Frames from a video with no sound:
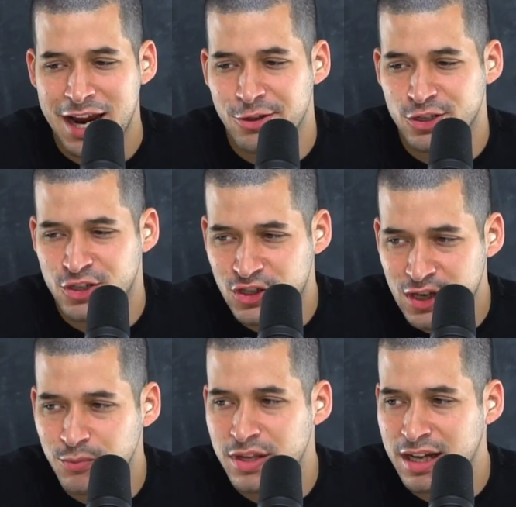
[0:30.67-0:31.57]
yeah, there's
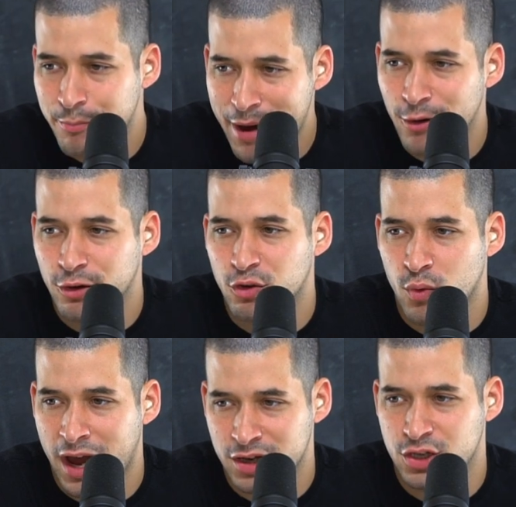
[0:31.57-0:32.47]
something about
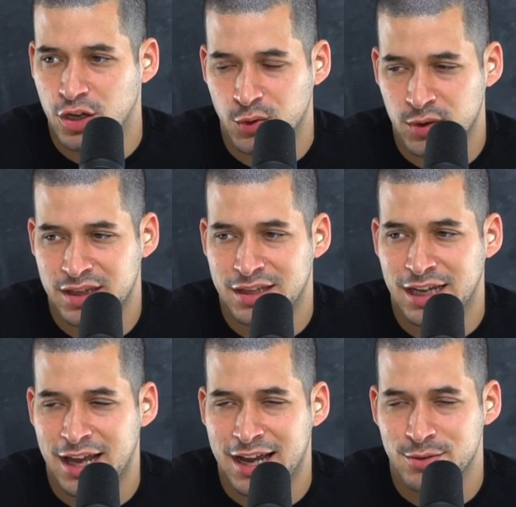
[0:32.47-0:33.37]
grandchildren
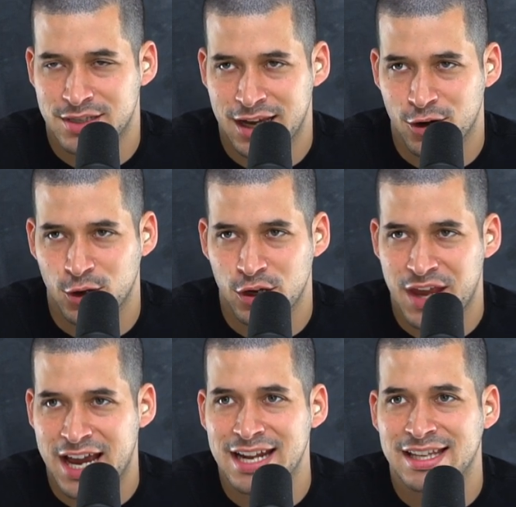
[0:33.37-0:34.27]
that, like I was saying earlier,
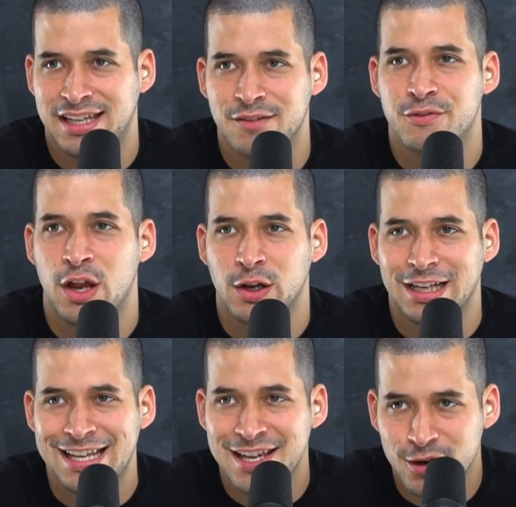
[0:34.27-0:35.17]
they kind of give
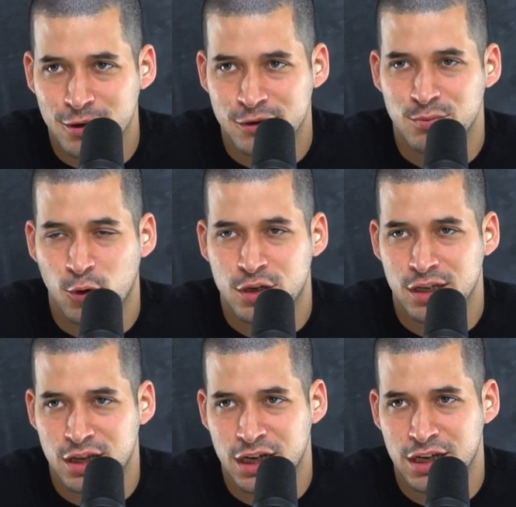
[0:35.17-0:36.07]
their ears more
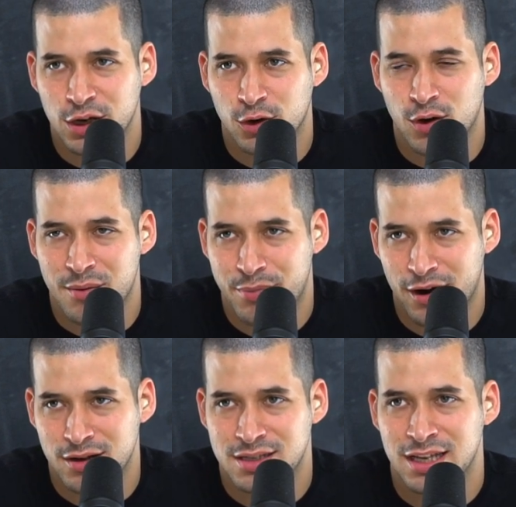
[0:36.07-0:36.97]
to the their
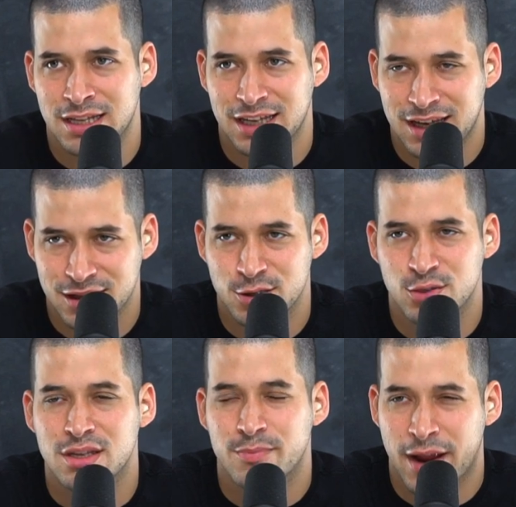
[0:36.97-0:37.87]
grandparents than the kids do
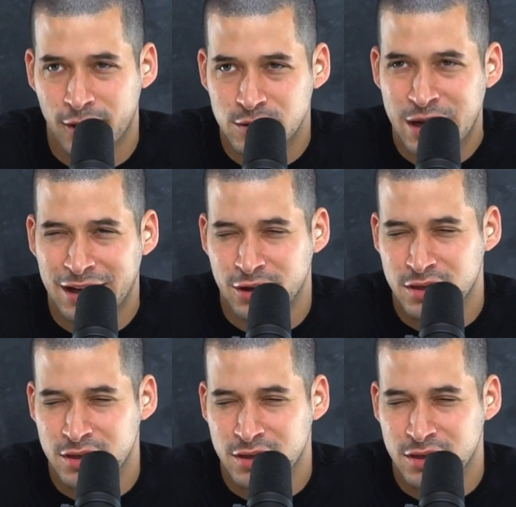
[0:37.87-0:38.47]
to the parents. Meaning,